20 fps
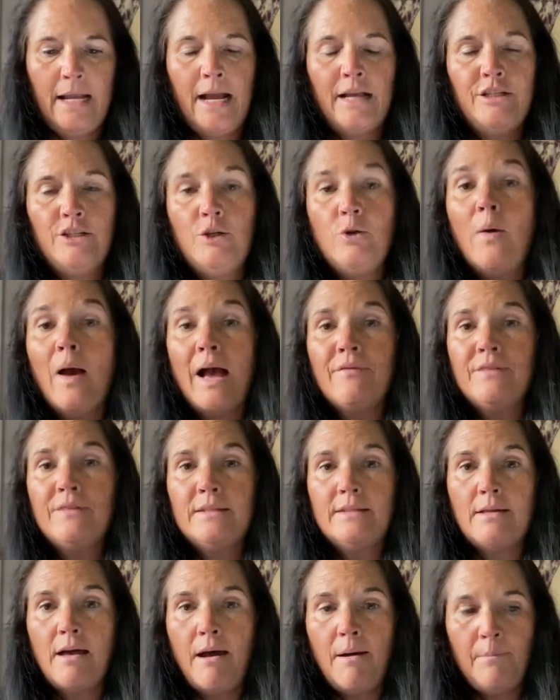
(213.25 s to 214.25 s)
I do have
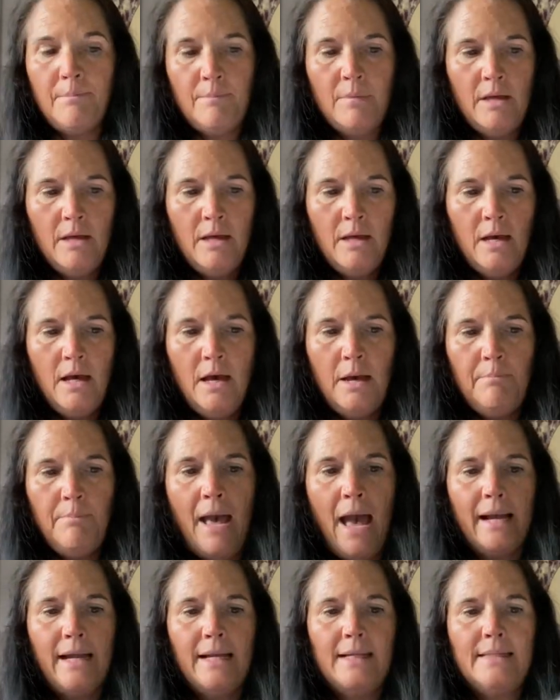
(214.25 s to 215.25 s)
some
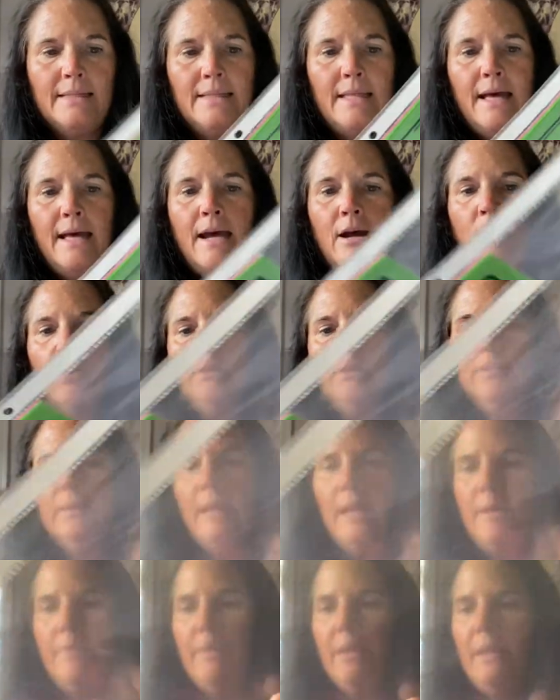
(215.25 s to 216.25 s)
packets that are
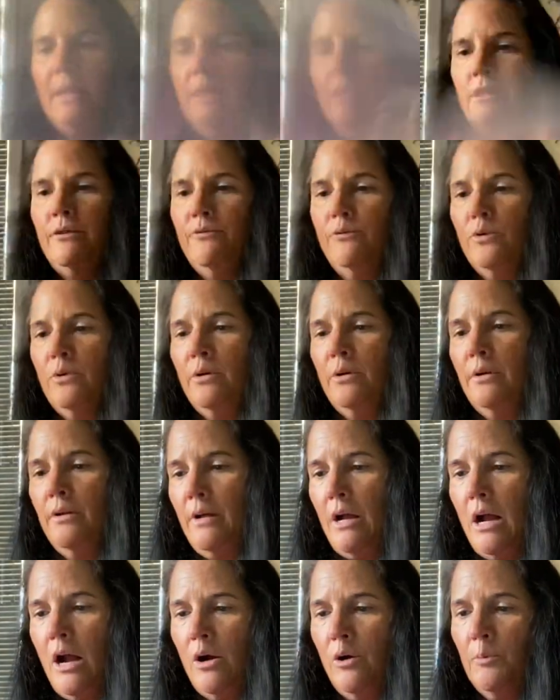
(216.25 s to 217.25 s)
laminated for
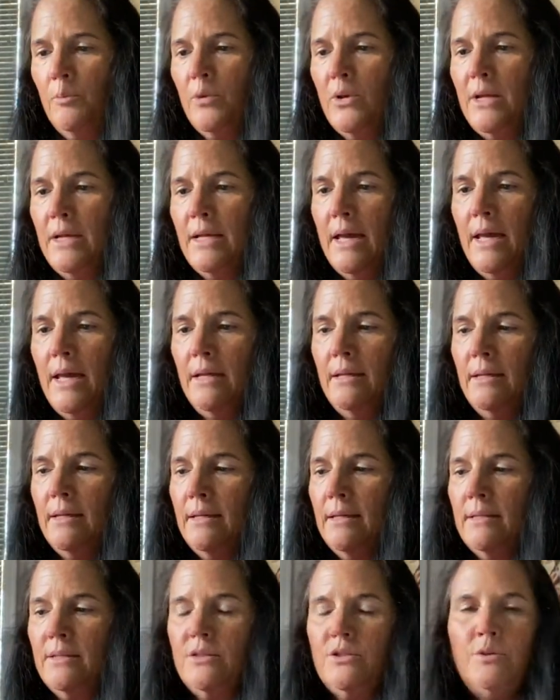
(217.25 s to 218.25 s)
our pre-K
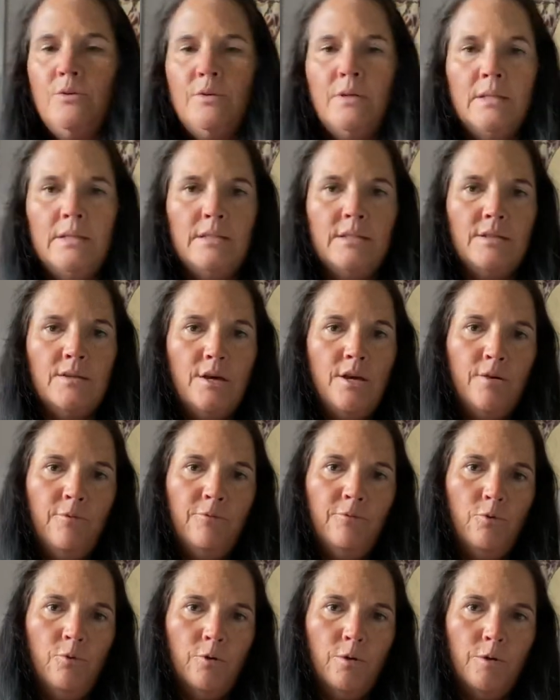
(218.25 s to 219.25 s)
students
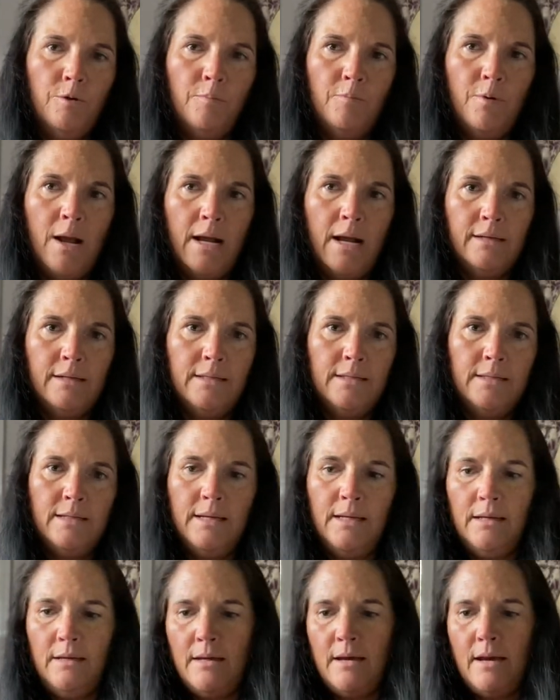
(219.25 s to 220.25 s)
for
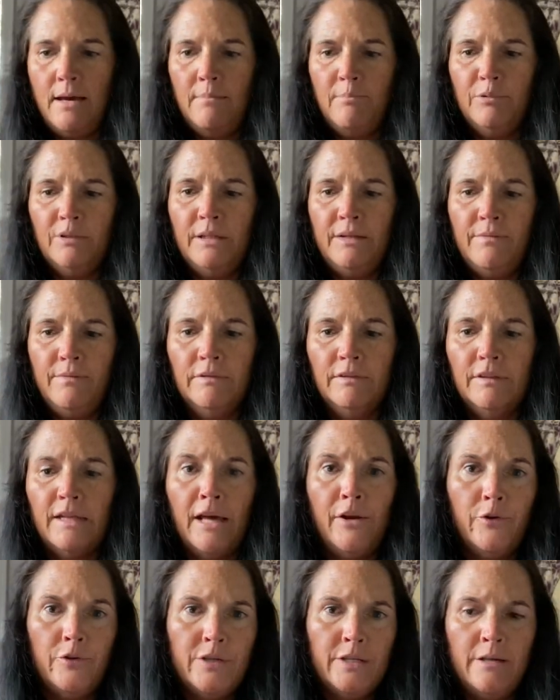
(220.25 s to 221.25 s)
practicing, I believe,
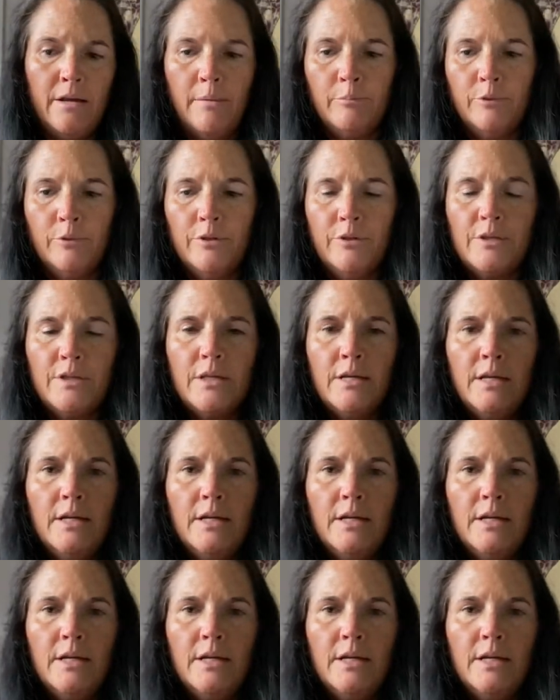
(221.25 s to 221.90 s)
letters and numbers.